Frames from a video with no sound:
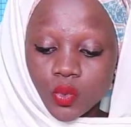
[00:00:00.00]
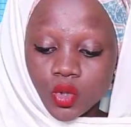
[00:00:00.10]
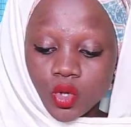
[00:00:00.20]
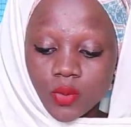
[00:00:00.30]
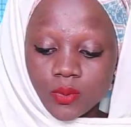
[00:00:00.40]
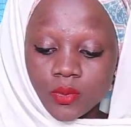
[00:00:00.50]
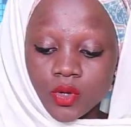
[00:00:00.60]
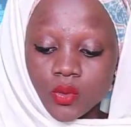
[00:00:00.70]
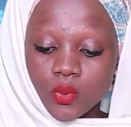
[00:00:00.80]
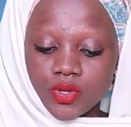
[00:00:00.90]
will come
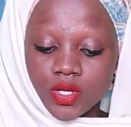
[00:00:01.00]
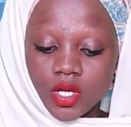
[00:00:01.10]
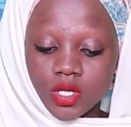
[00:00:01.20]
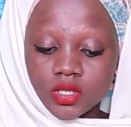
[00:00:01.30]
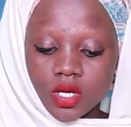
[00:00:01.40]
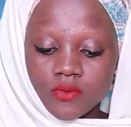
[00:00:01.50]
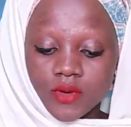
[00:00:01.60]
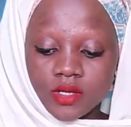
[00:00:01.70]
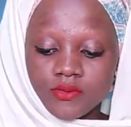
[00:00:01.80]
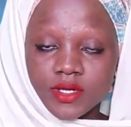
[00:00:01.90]
with a lot of
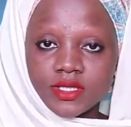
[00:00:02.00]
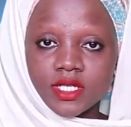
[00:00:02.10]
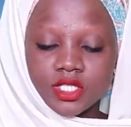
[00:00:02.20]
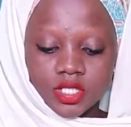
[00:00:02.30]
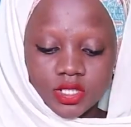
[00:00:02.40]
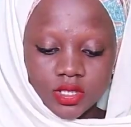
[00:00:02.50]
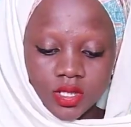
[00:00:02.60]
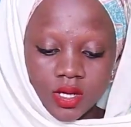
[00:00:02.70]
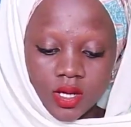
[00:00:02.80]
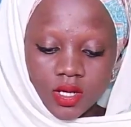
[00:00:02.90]
advantages,
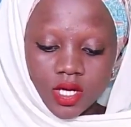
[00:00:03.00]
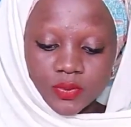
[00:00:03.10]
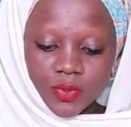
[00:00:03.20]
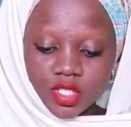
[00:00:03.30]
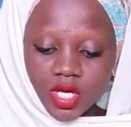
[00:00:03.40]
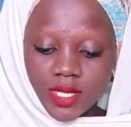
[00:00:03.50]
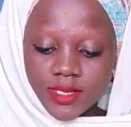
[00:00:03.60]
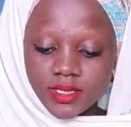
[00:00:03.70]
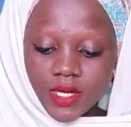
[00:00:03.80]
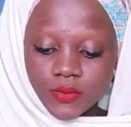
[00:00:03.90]
especially
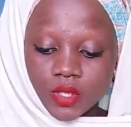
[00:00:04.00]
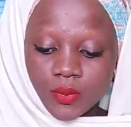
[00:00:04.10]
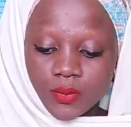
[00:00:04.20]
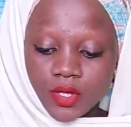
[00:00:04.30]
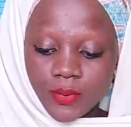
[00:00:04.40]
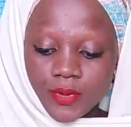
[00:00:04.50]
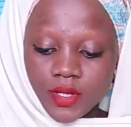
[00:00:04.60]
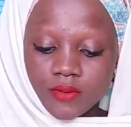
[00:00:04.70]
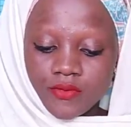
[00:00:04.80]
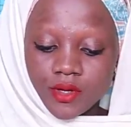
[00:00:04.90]
in terms of
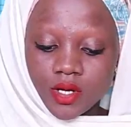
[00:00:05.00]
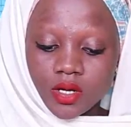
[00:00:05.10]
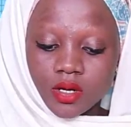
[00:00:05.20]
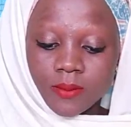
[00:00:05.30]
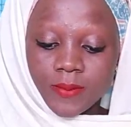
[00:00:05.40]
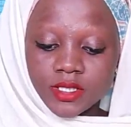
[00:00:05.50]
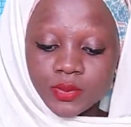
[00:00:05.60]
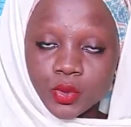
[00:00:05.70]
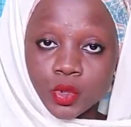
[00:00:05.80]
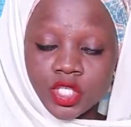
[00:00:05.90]
reaping the federal government
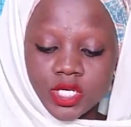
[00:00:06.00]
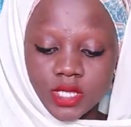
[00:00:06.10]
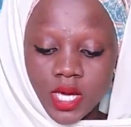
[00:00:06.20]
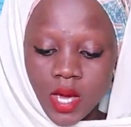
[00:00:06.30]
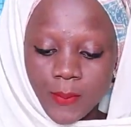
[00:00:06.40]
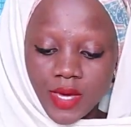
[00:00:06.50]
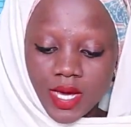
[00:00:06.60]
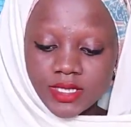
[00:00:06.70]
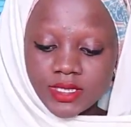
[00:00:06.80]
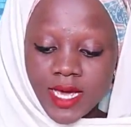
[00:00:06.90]
project,
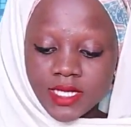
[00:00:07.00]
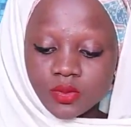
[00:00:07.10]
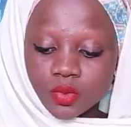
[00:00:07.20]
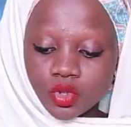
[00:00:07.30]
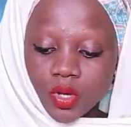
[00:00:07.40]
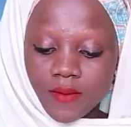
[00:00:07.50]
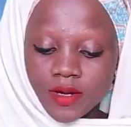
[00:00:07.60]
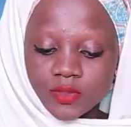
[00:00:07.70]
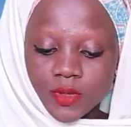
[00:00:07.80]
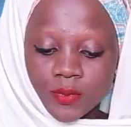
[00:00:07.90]
because there is mutual
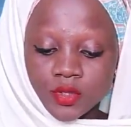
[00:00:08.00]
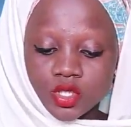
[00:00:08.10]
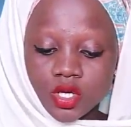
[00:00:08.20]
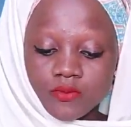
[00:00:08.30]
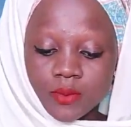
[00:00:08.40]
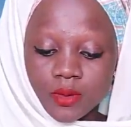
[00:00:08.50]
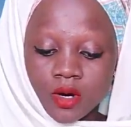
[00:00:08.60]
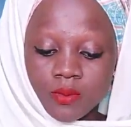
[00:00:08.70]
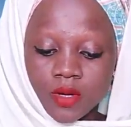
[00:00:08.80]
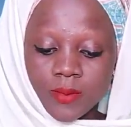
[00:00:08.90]
respect between
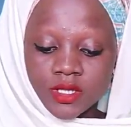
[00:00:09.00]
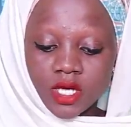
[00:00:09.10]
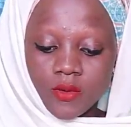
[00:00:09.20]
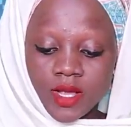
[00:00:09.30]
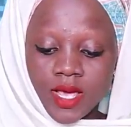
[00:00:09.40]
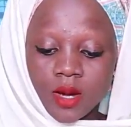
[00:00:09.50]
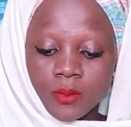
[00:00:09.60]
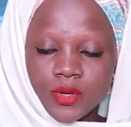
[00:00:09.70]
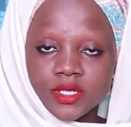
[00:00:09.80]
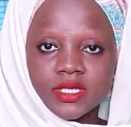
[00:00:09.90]
Governor Matawalle
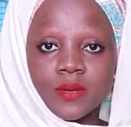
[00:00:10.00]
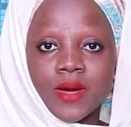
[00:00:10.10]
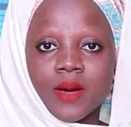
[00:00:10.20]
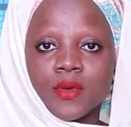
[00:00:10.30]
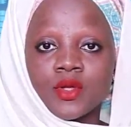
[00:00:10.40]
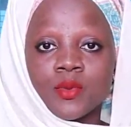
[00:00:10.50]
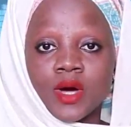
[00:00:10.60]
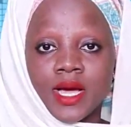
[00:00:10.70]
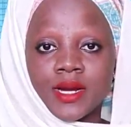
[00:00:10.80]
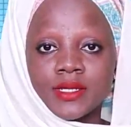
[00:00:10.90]
and President Muhammadu
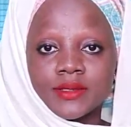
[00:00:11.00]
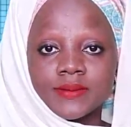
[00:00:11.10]
Buhari.